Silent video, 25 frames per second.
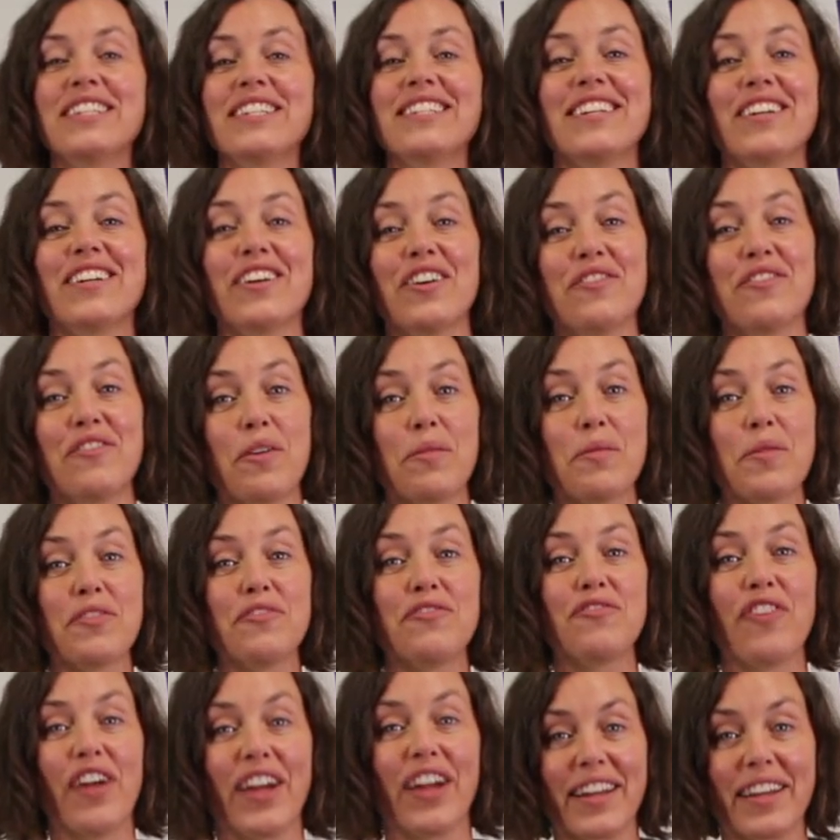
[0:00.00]
Sarah from your
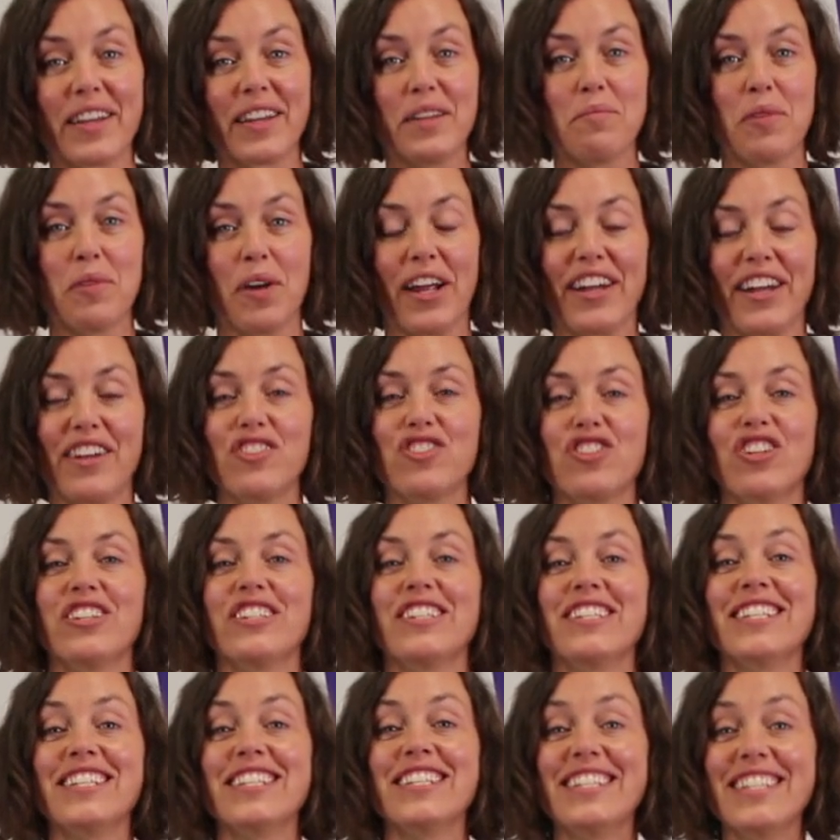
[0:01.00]
Franklin branch, and
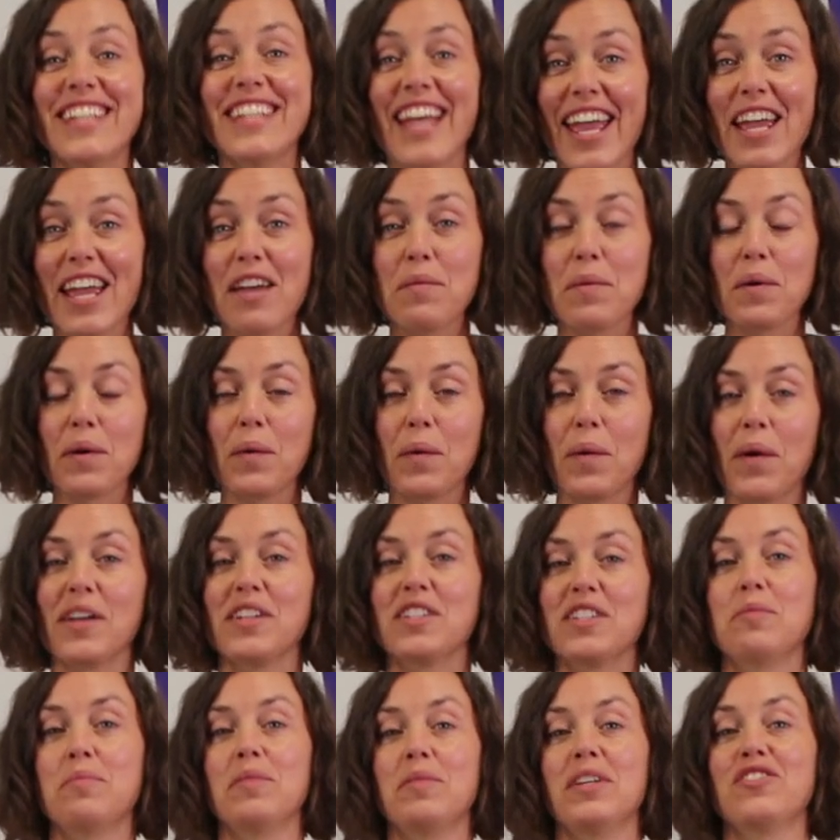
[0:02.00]
today we're going
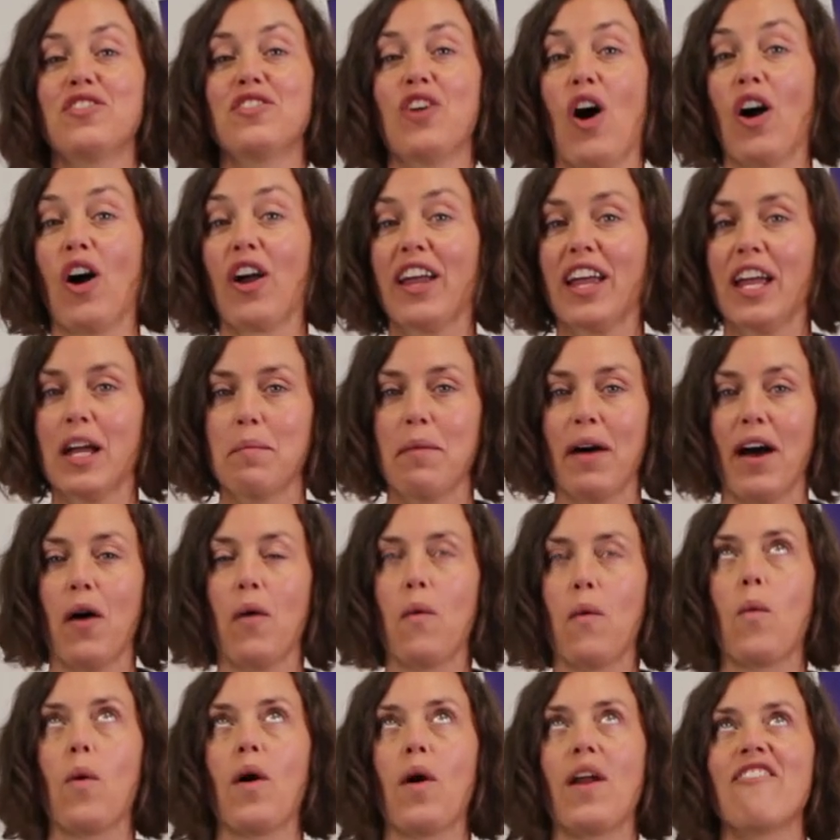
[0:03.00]
to be talking
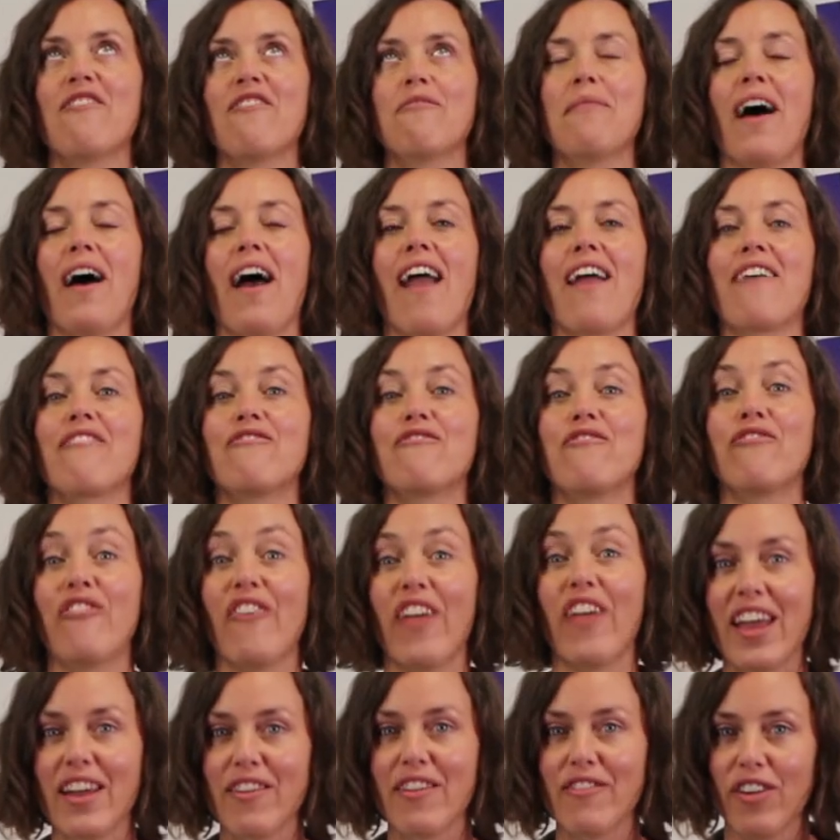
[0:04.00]
about one of my
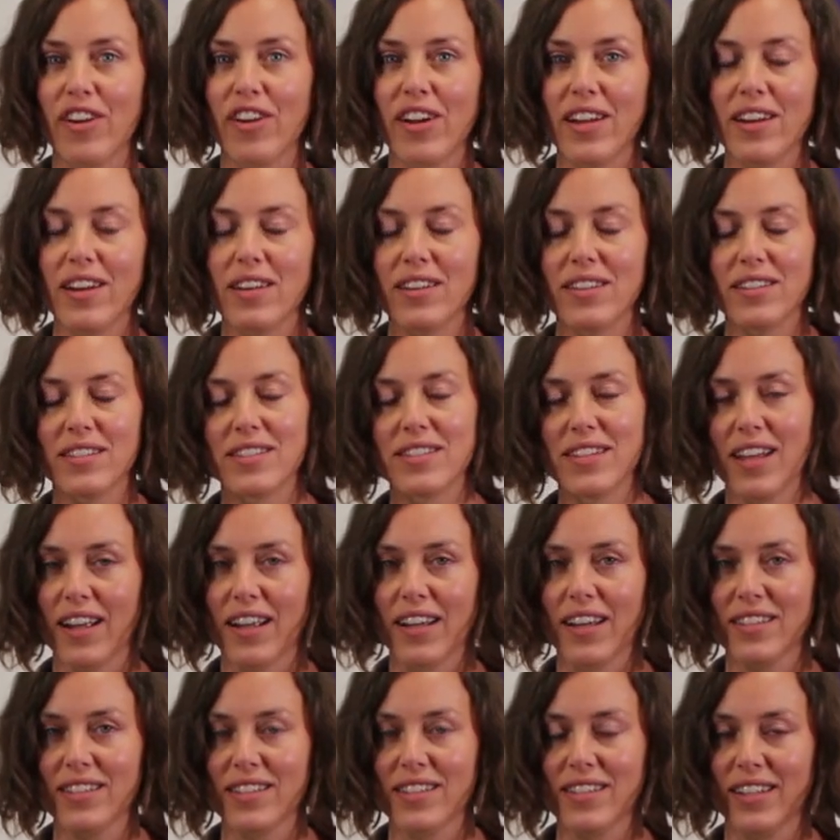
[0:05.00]
favorite
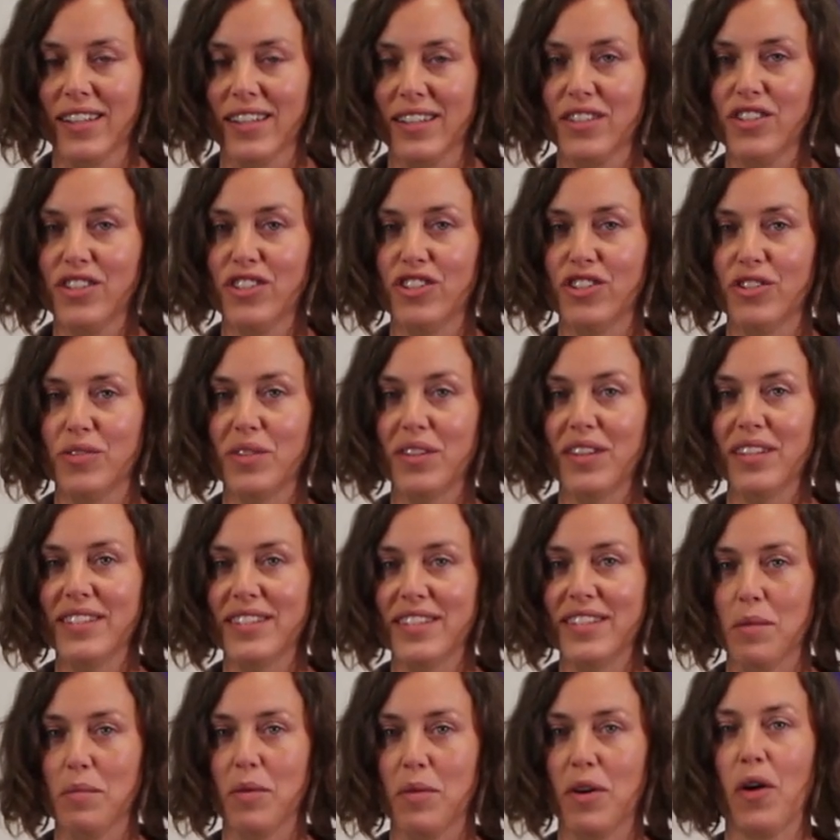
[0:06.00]
science things to do in the
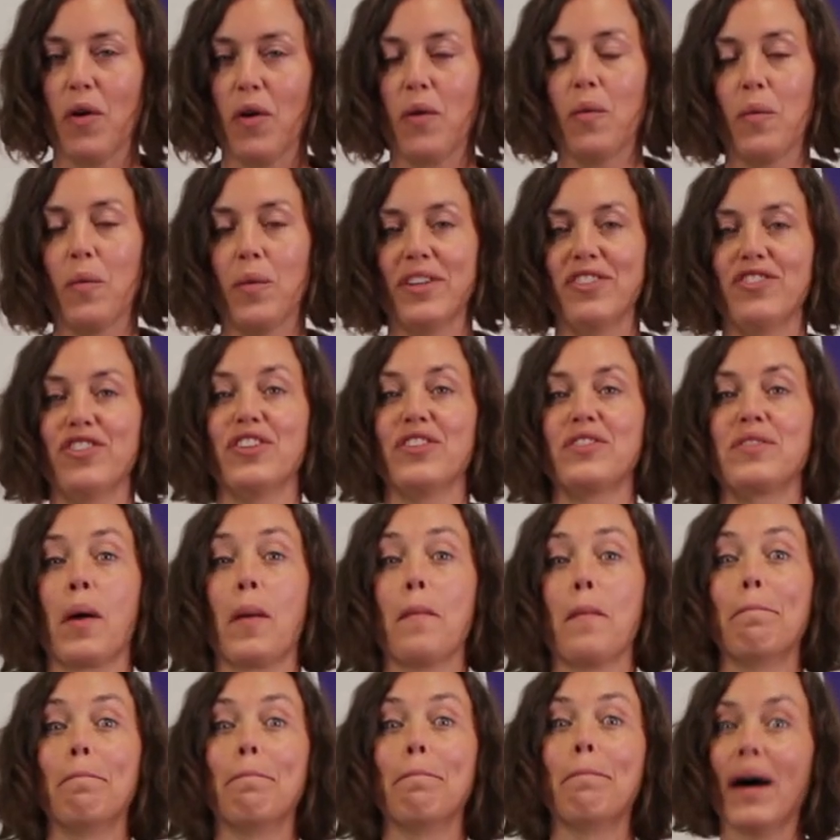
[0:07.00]
summer, which is
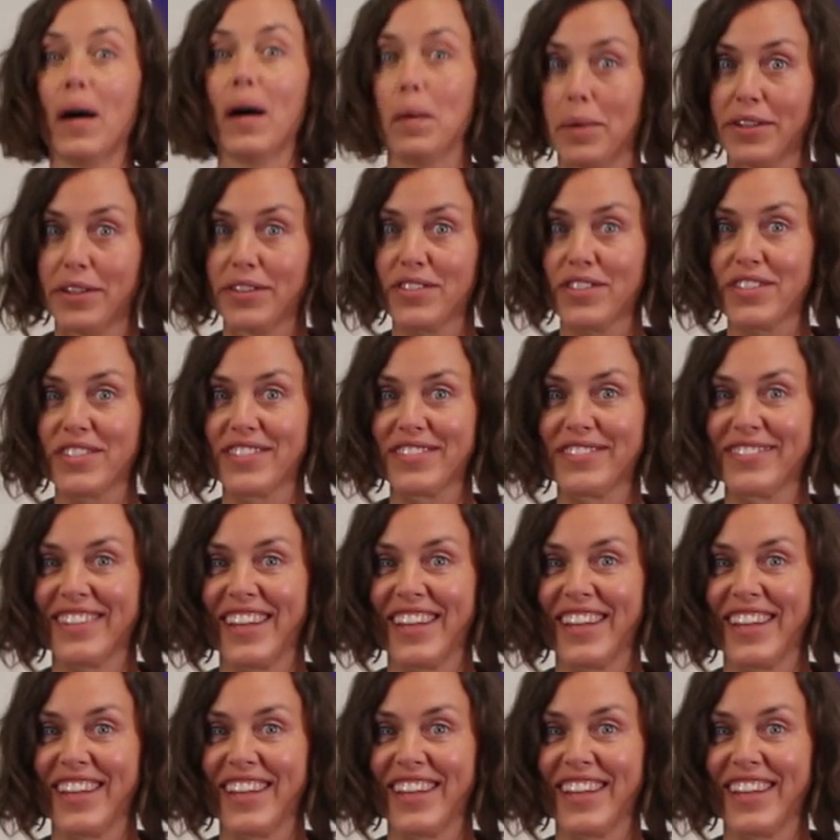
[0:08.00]
bubbles.